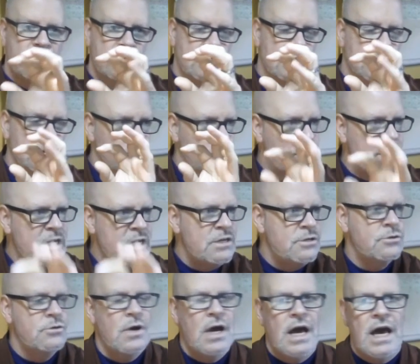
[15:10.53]
read your
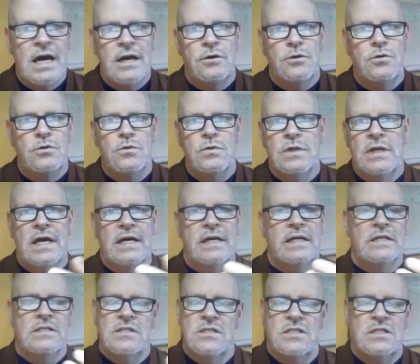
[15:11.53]
haiku and I
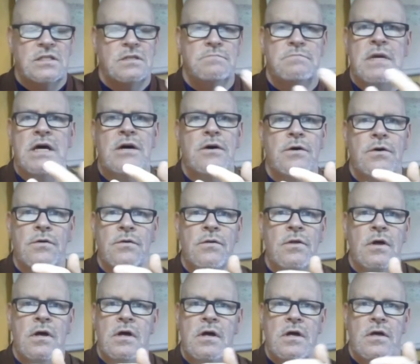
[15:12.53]
can smell
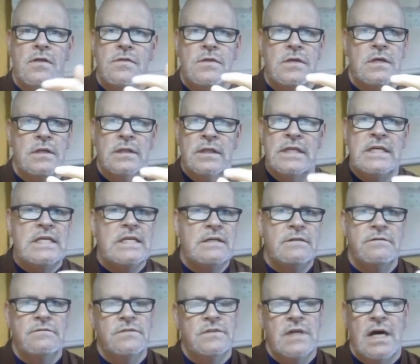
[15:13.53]
the
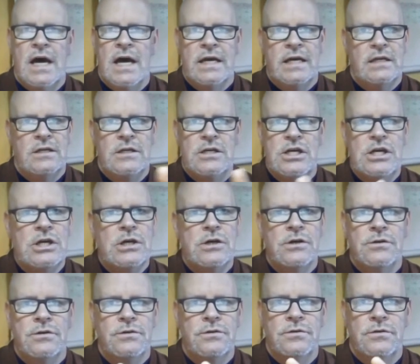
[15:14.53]
leaves, I can
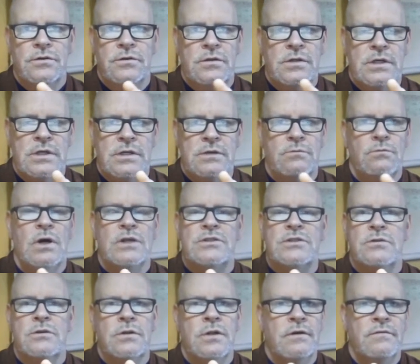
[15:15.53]
hear the
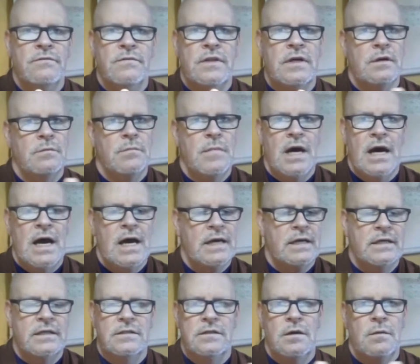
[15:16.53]
rustle of them, I
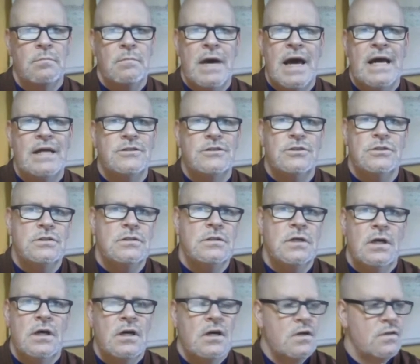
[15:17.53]
can imagine
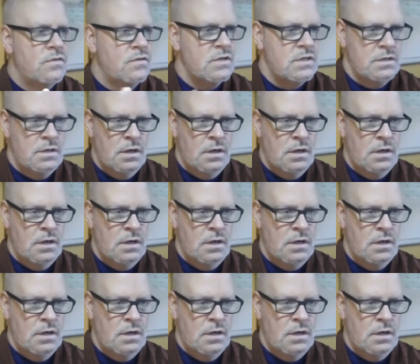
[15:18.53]
the